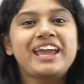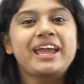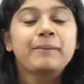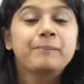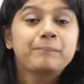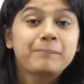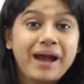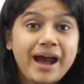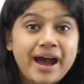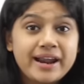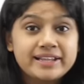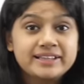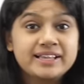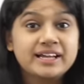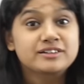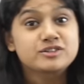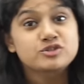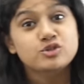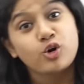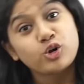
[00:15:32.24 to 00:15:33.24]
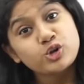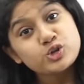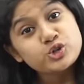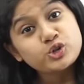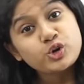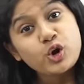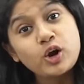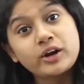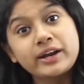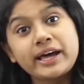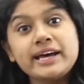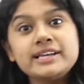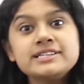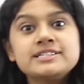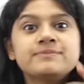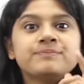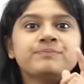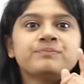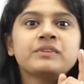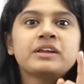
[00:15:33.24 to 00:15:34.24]
A, paddy, that is also called
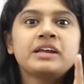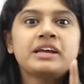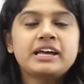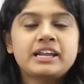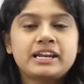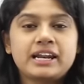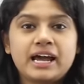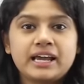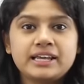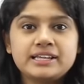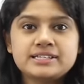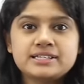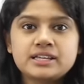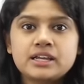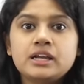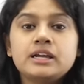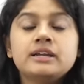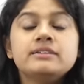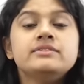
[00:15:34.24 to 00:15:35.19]
as rice.